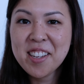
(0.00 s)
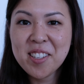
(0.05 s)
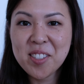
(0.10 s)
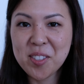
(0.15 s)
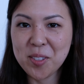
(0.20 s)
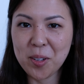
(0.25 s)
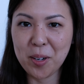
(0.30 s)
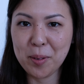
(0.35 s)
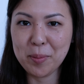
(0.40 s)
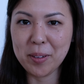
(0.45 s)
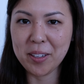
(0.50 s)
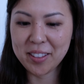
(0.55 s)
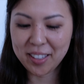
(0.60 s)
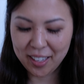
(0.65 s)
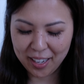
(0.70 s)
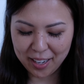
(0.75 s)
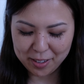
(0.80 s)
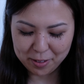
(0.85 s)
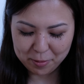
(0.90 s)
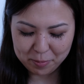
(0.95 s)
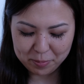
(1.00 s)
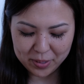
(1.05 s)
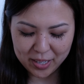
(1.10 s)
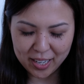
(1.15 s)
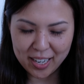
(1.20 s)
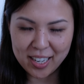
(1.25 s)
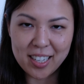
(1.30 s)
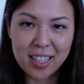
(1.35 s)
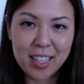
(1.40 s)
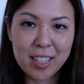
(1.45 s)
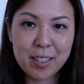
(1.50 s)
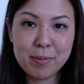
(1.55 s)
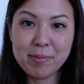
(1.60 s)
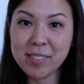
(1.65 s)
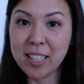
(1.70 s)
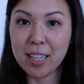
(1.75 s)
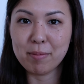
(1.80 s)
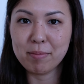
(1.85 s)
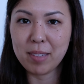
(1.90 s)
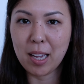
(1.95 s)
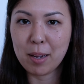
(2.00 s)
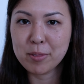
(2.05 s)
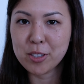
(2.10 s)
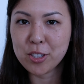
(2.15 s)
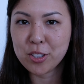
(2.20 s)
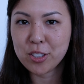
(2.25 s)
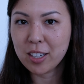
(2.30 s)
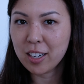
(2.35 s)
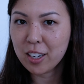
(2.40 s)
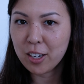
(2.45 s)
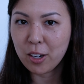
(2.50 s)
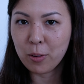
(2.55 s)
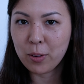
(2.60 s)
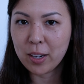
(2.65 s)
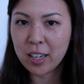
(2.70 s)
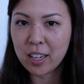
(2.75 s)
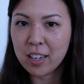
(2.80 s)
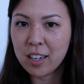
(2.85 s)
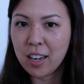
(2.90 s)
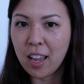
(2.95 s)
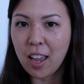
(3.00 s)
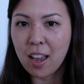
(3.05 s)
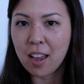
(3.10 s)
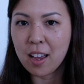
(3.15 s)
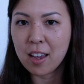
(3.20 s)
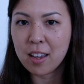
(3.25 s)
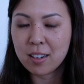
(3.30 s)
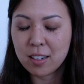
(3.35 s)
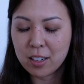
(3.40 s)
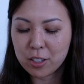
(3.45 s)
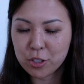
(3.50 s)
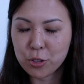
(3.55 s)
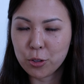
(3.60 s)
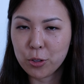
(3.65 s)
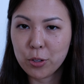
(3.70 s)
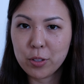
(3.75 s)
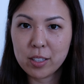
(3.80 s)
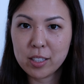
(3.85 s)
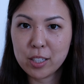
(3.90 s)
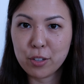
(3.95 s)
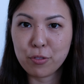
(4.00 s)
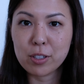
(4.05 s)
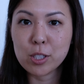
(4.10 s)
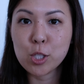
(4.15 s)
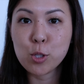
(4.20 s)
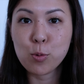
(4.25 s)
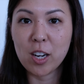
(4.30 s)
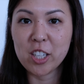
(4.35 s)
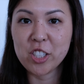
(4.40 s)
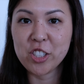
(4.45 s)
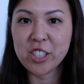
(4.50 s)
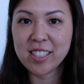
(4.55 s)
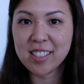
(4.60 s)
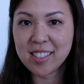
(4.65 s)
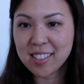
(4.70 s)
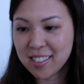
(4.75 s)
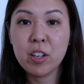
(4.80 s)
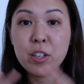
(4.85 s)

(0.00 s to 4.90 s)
Sorry about that. But um, yeah, I'm just gonna go in and show you the different swatches.